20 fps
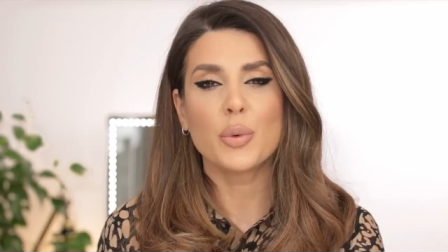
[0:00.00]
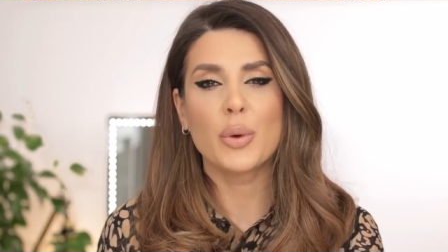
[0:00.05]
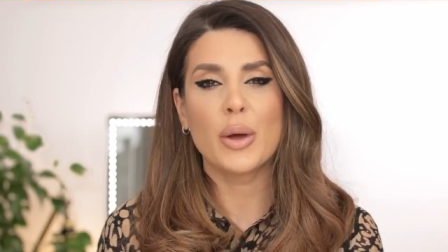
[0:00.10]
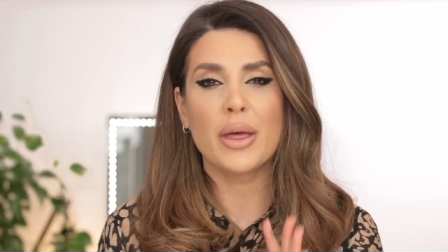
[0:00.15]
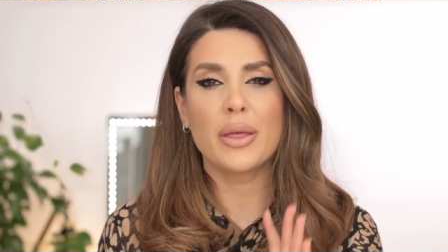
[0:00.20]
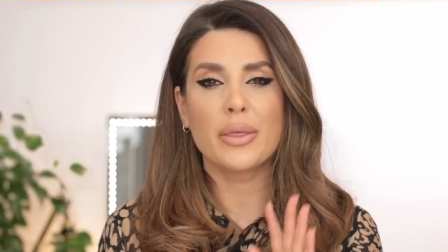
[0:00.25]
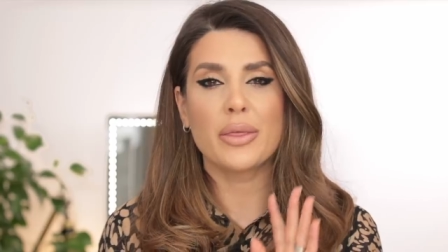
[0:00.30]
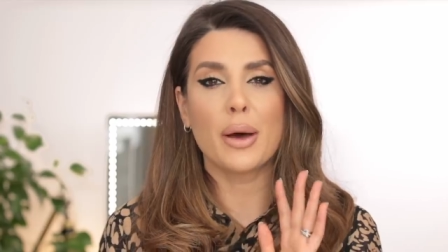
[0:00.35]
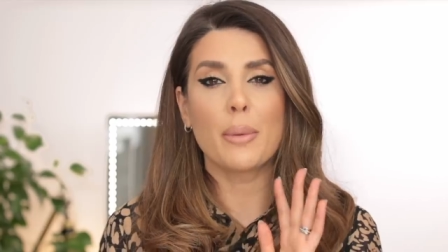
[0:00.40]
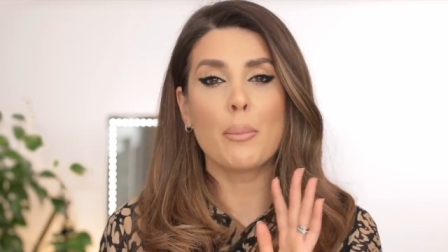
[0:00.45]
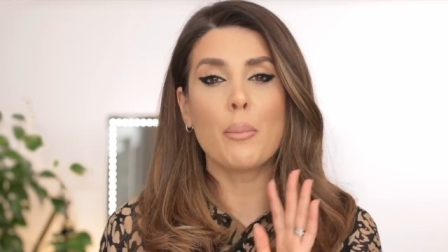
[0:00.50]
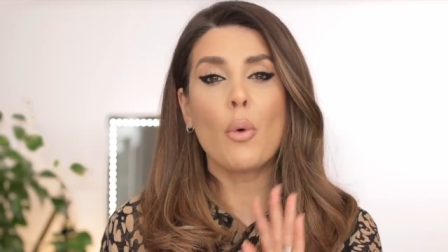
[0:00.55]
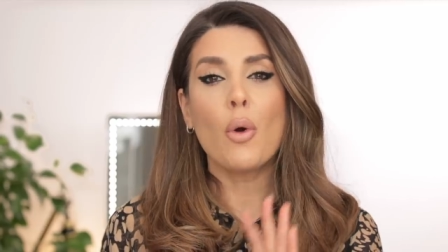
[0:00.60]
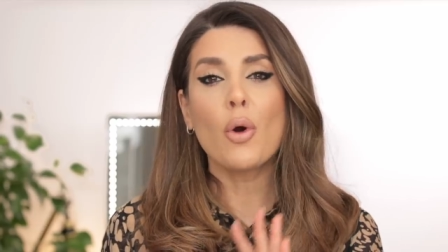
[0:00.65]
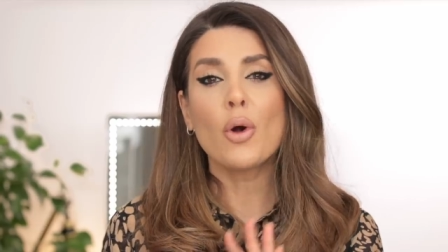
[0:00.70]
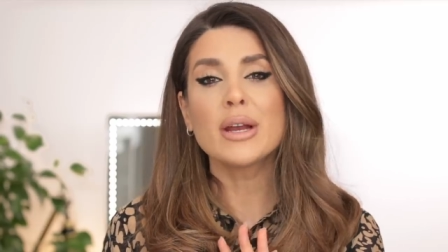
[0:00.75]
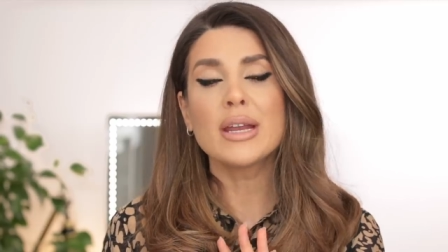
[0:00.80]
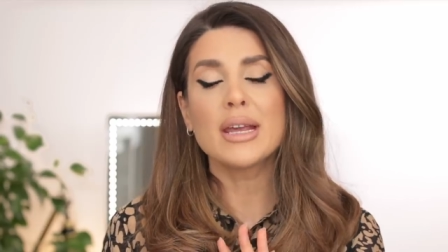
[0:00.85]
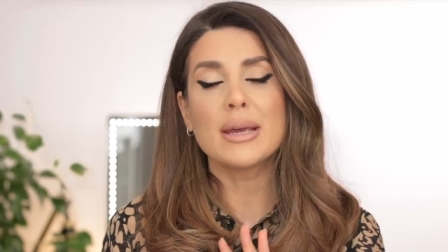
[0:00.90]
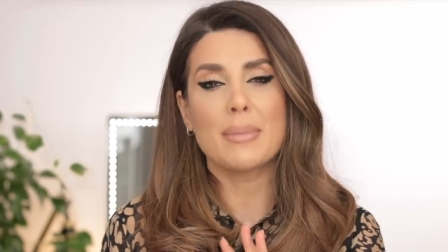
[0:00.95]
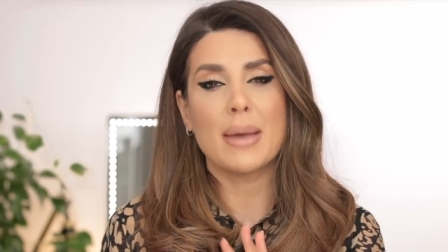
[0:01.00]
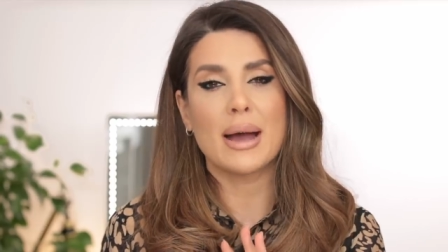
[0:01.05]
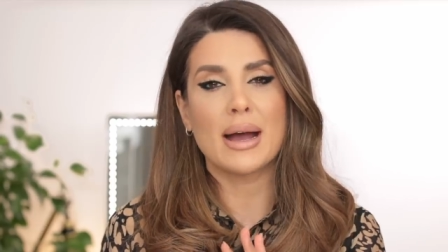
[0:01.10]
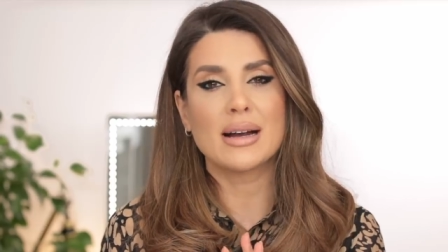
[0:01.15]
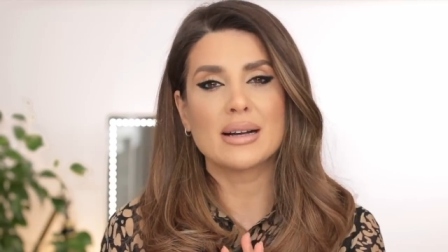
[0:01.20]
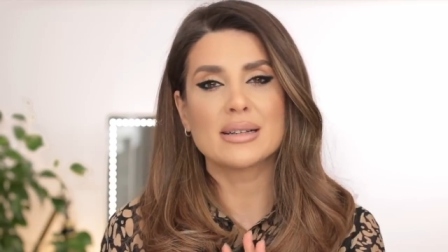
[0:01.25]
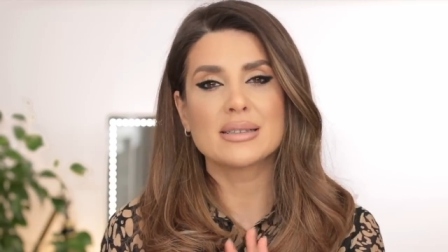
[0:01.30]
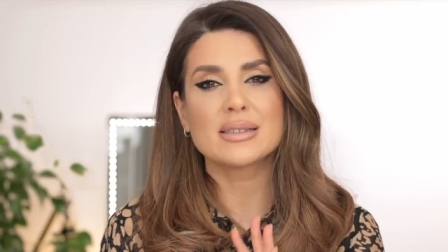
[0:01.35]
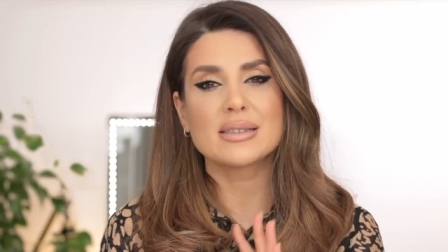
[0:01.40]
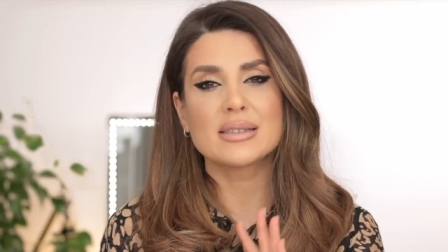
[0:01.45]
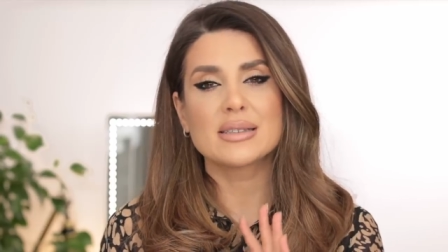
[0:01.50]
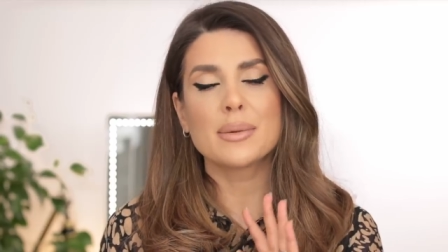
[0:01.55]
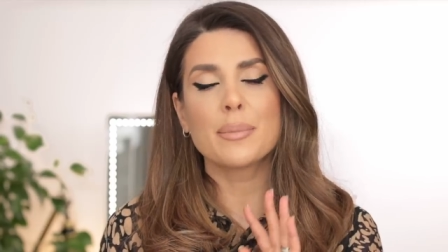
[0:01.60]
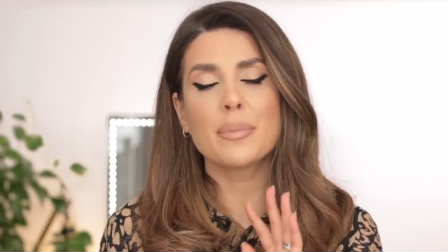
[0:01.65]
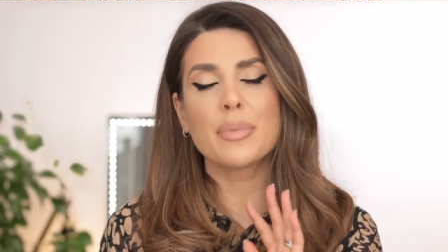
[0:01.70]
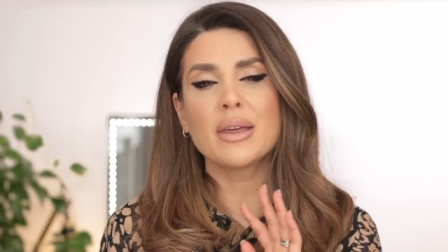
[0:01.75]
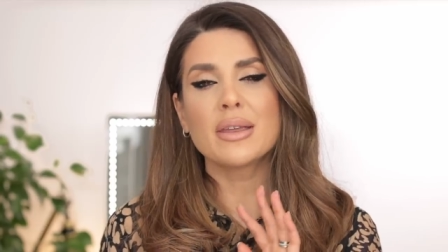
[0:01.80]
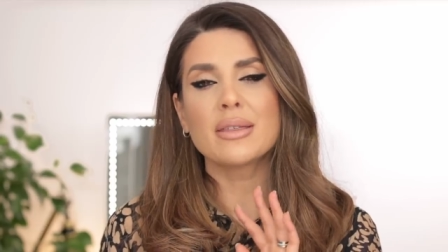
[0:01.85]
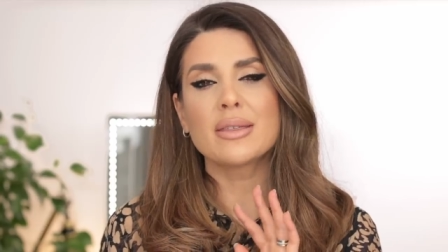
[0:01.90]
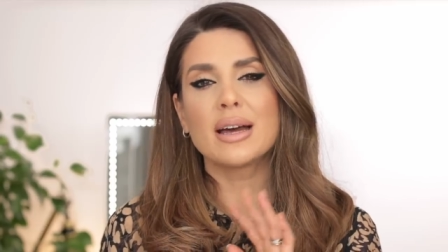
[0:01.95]
with a morning mask,
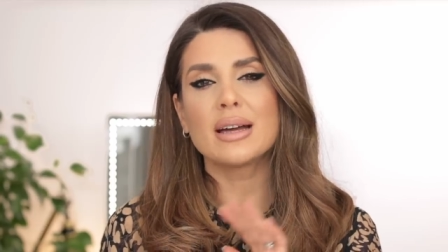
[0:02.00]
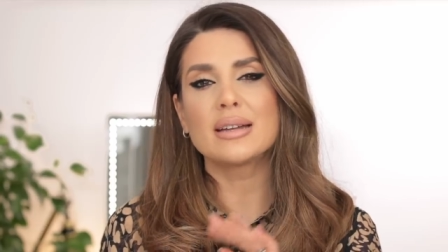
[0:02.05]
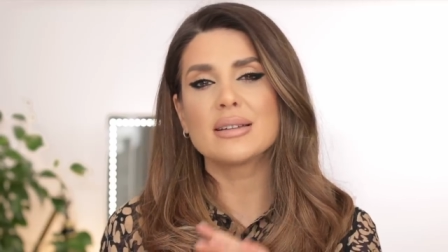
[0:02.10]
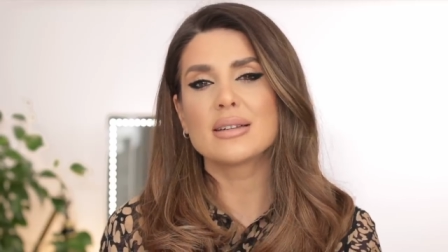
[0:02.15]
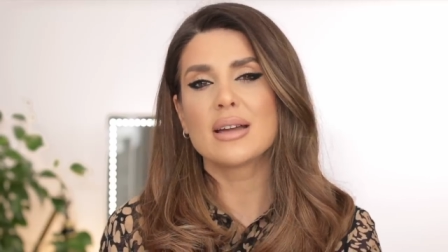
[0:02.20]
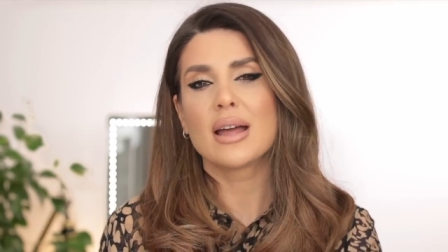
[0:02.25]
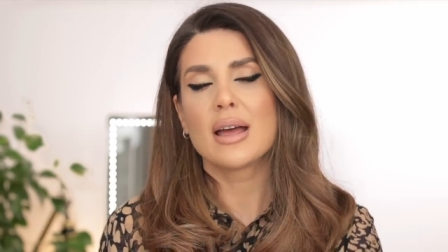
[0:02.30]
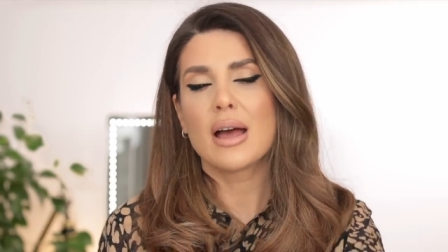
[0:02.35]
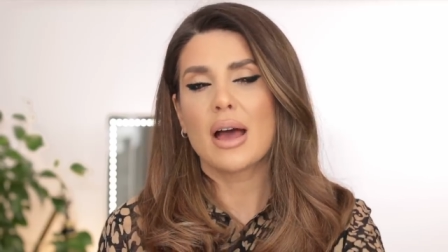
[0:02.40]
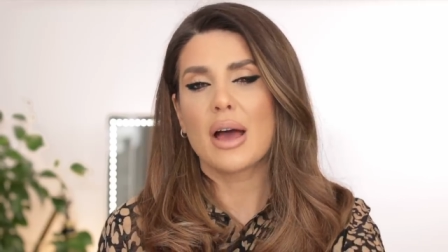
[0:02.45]
something that